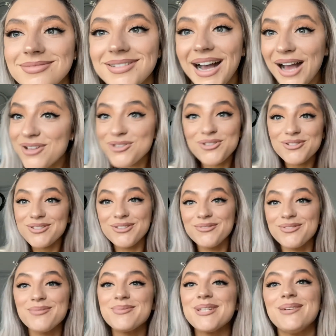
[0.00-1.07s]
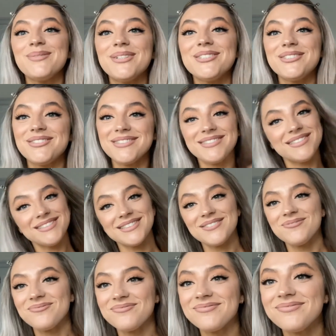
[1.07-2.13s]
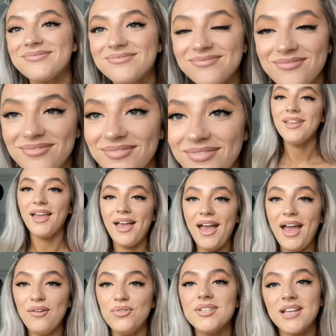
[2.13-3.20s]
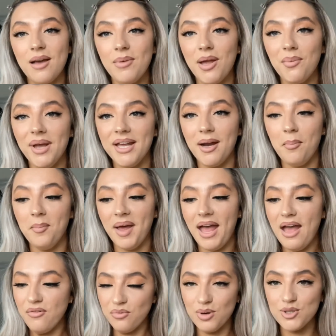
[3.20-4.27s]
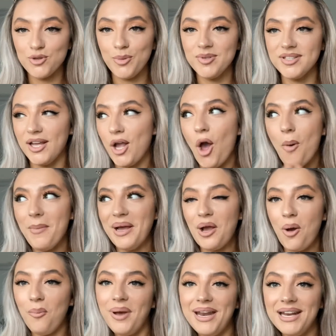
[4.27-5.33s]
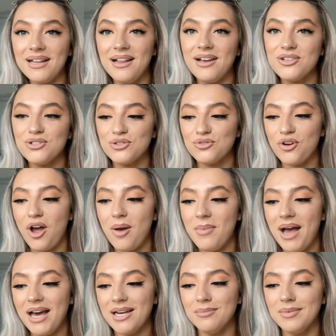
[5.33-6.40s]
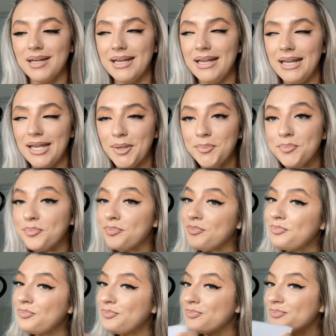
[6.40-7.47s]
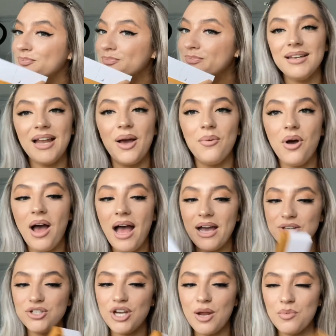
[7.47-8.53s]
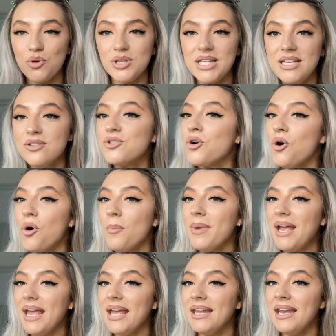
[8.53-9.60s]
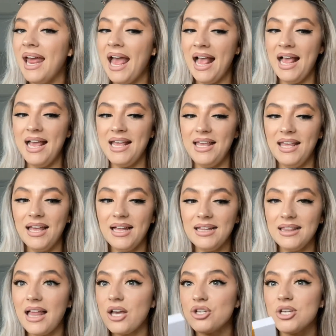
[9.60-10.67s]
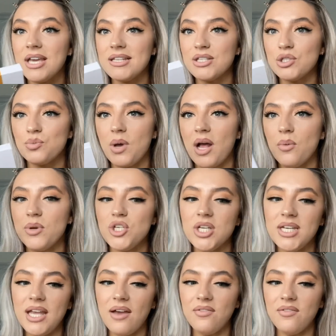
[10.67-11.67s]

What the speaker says: just love them so much. Every time I wear amber, everyone's always like, oh my god, where are your lashes from? And I'm like, now, as you know, all these come in a lash kit as well, which you can get for